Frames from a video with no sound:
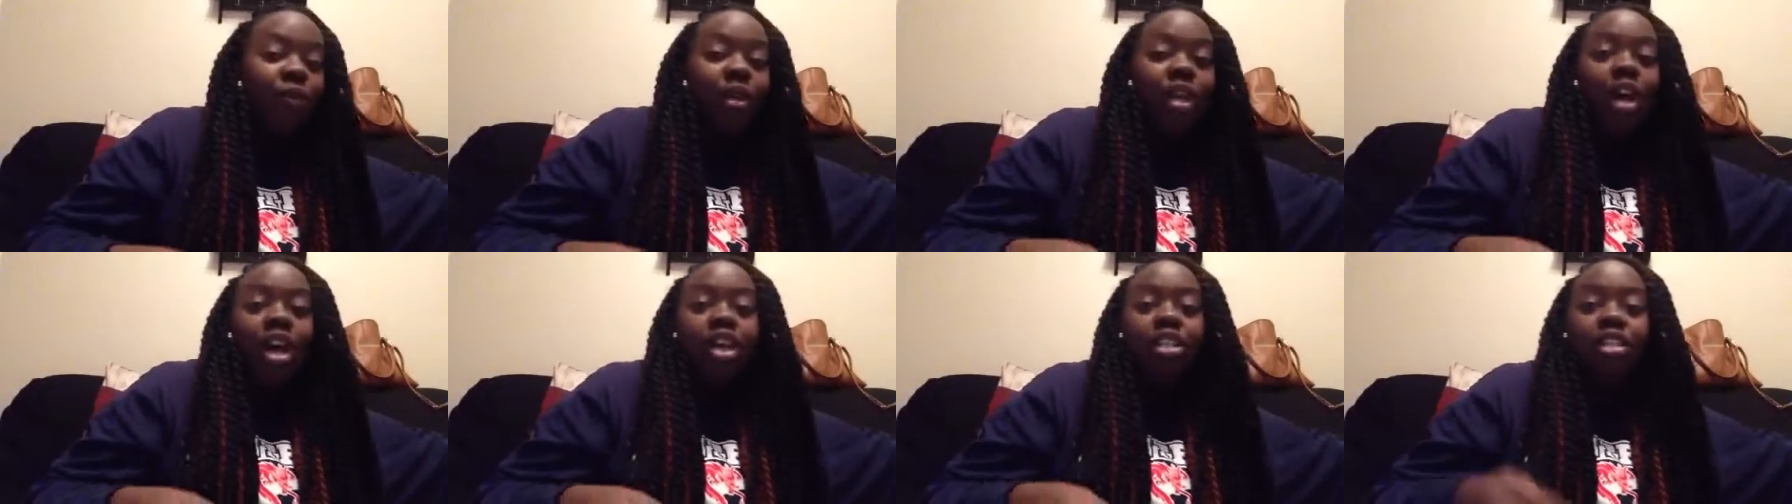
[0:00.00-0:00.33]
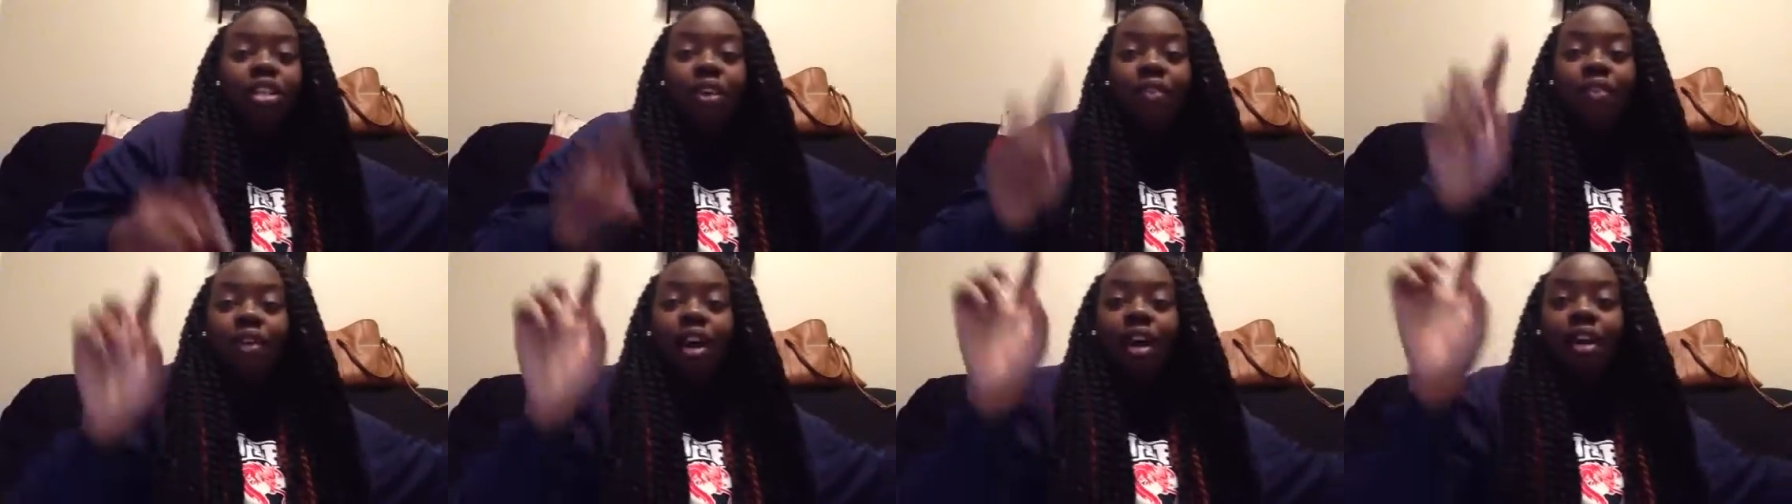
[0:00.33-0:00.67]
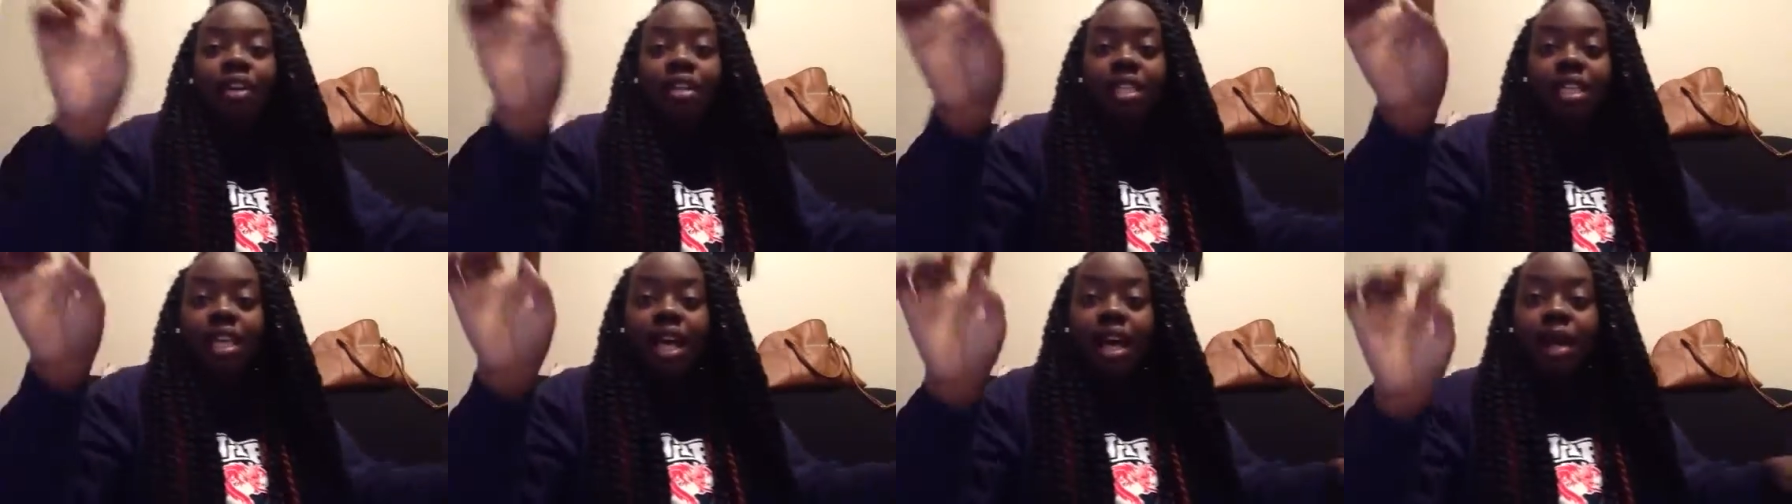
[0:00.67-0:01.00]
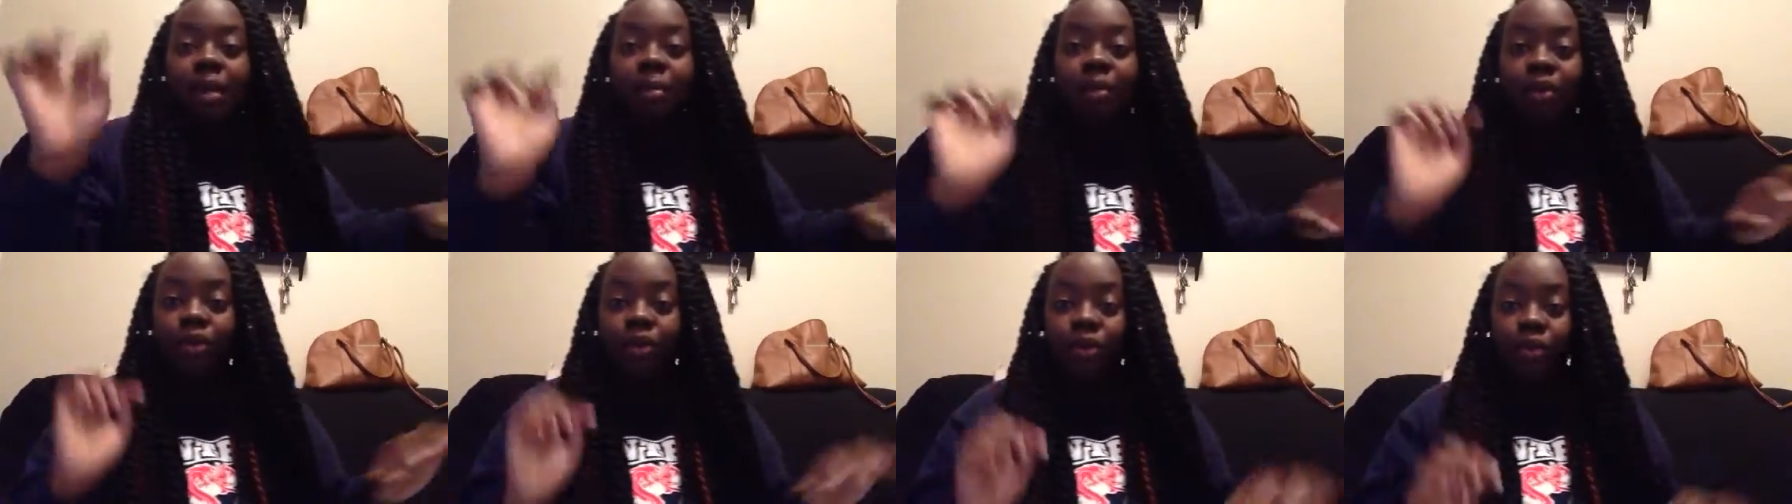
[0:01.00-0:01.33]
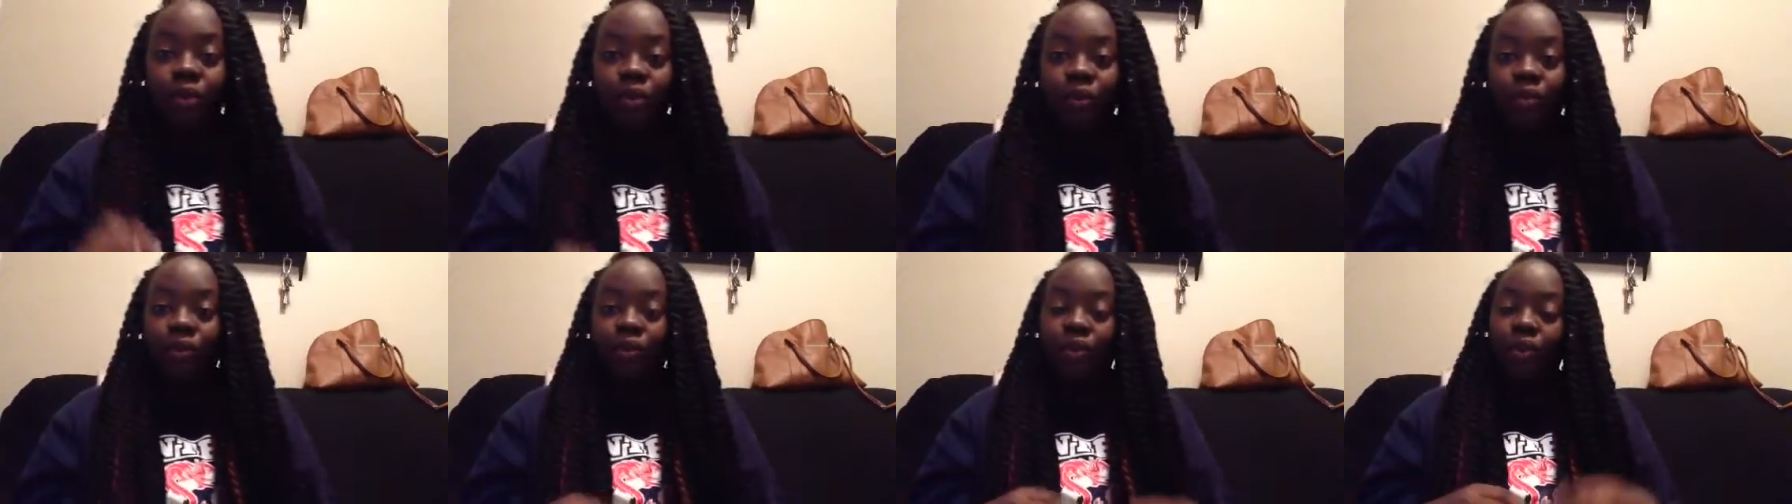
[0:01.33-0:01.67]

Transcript: We also found Taboo